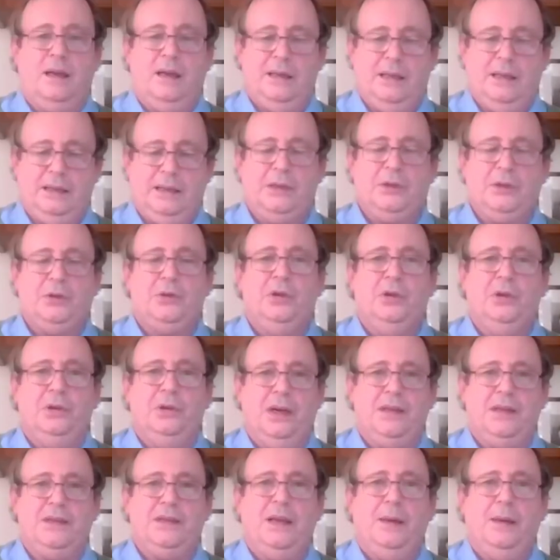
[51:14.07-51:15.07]
I think that's true.
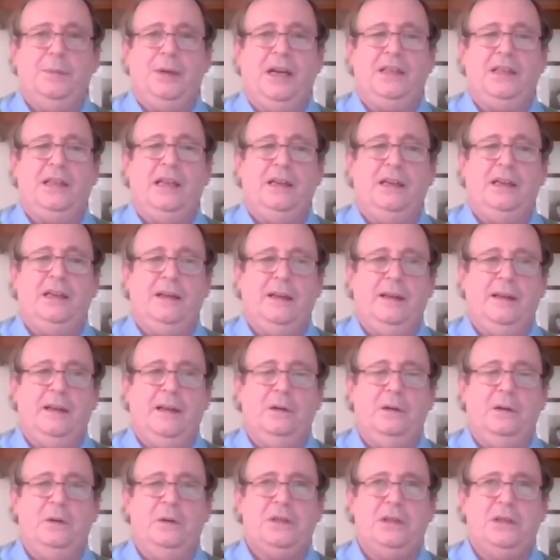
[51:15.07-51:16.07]
Yes, I mean, I think,
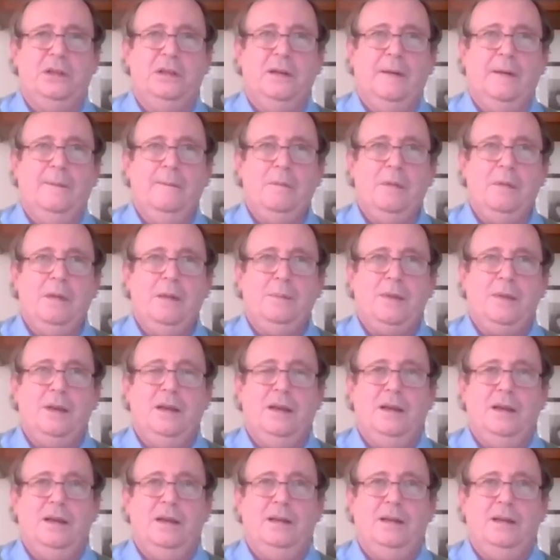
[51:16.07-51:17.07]
and also,
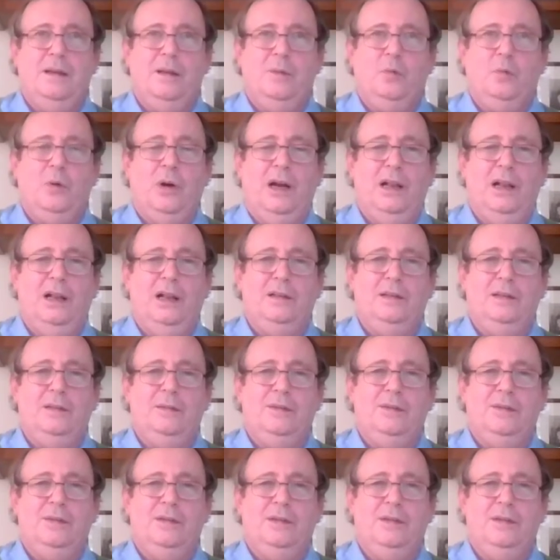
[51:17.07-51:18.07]
while
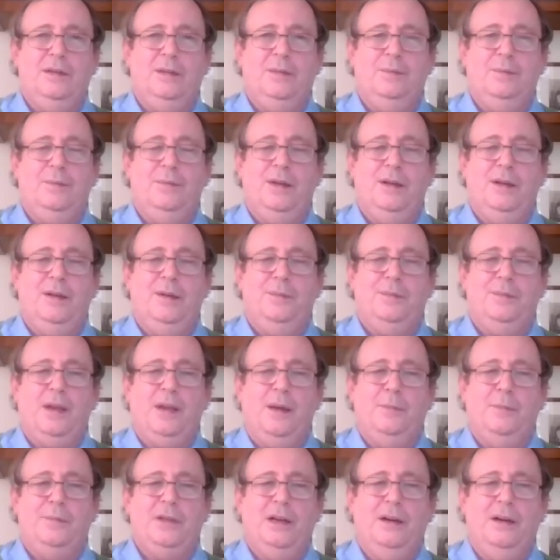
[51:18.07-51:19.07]

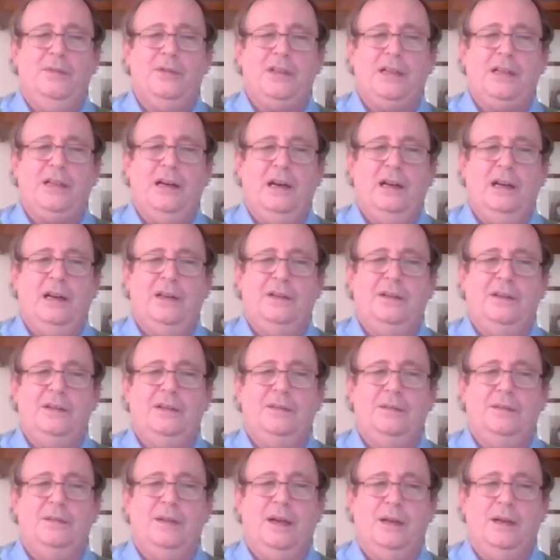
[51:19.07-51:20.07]
observers in Ireland,
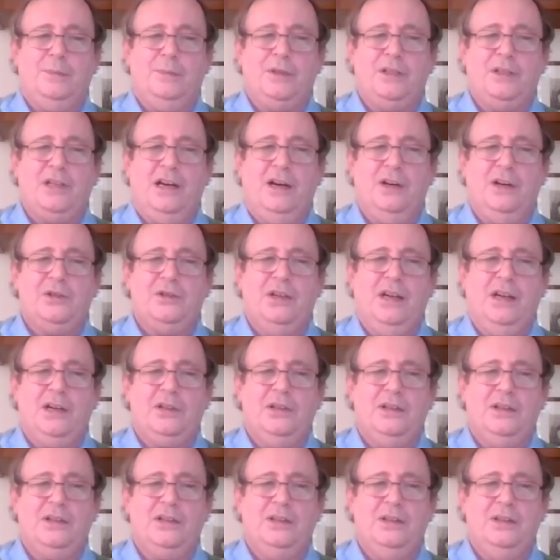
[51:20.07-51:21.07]
and especially Irish
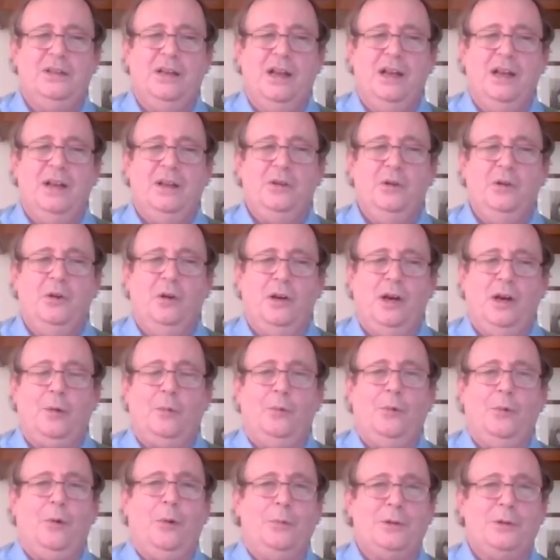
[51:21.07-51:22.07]
nationalists, knew a lot
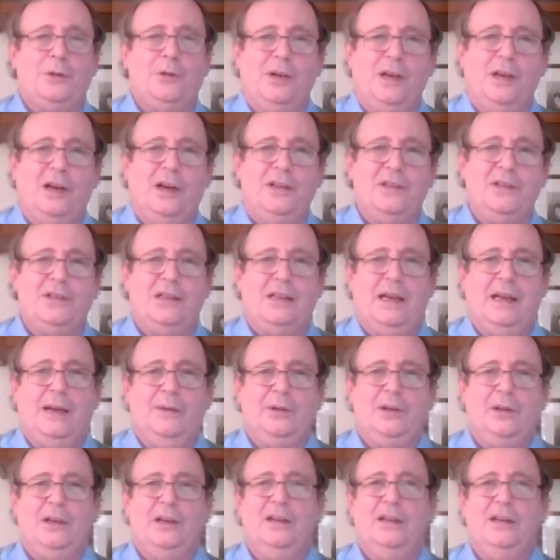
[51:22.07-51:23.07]
of what was going on in South
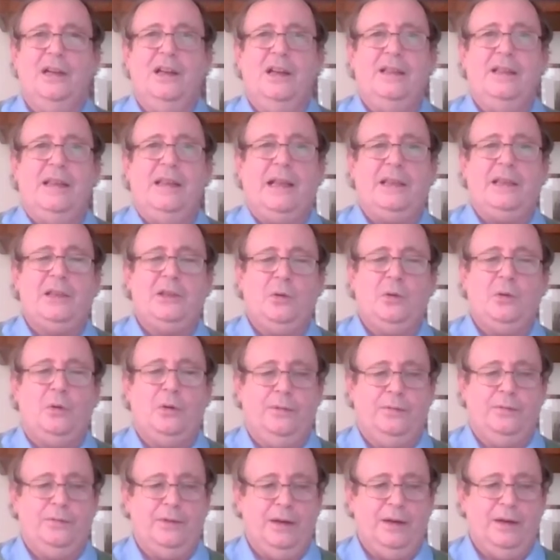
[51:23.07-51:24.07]
Africa, that's sort
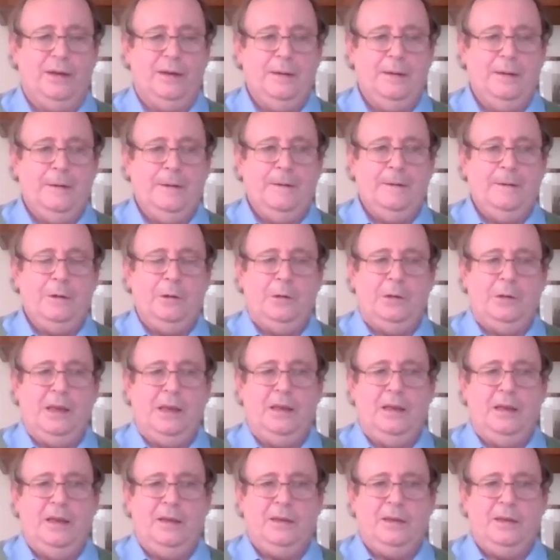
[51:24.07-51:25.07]
of
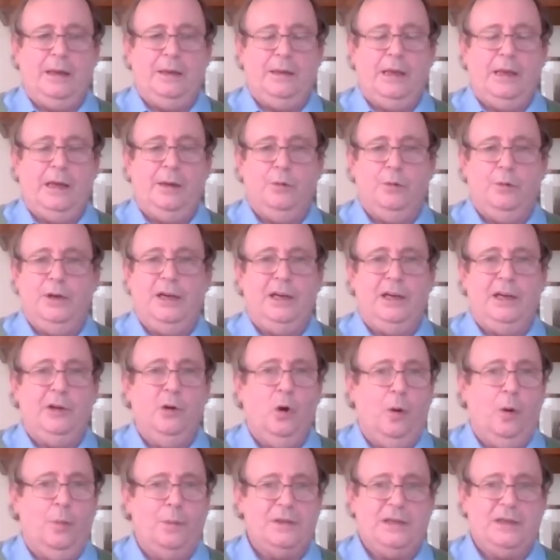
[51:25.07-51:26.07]
they were
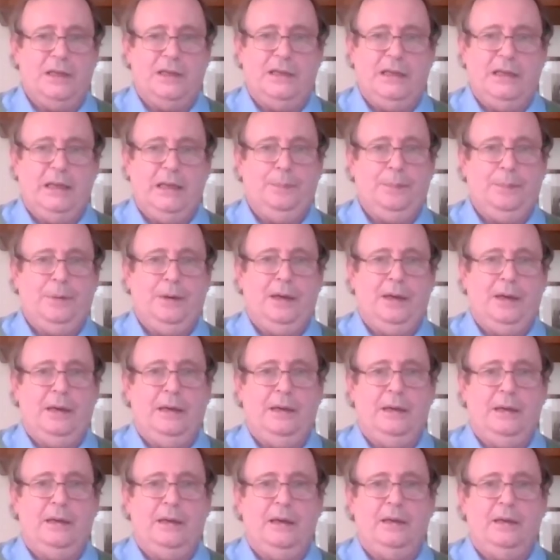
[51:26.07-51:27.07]
enormously deep
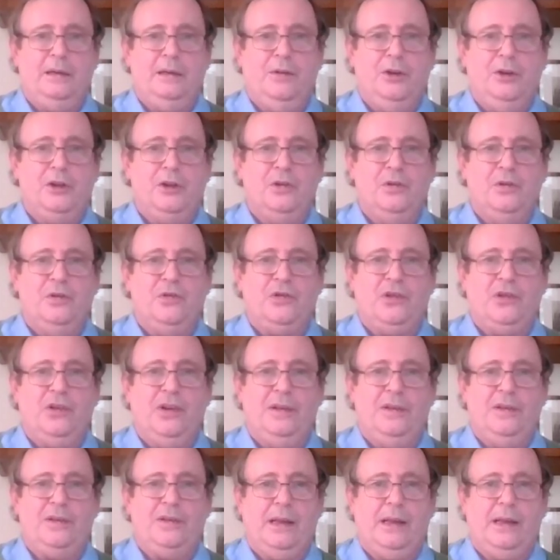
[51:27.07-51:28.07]
divisions
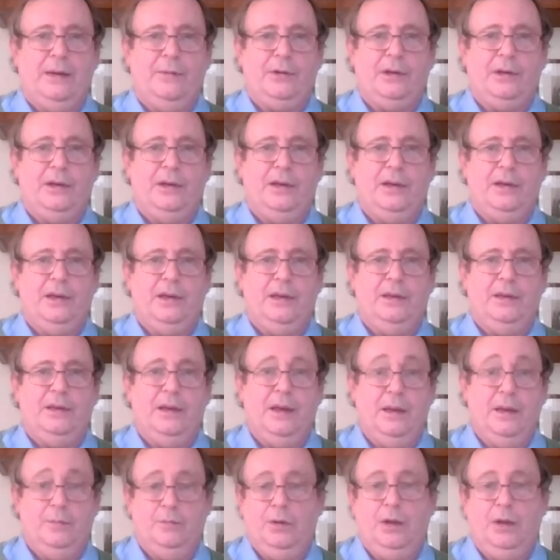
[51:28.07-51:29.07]
in South Africa
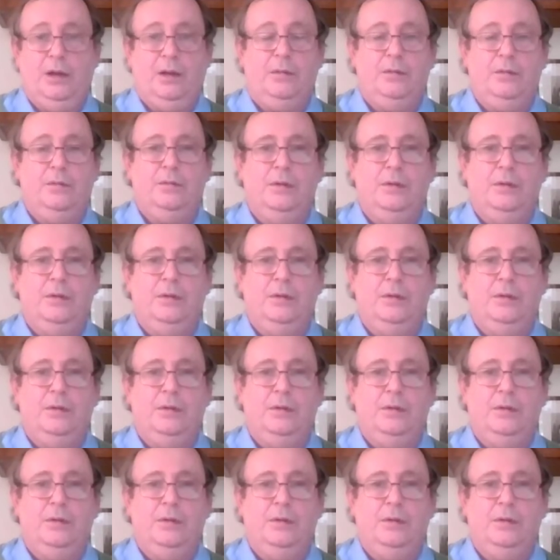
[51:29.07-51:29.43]
well,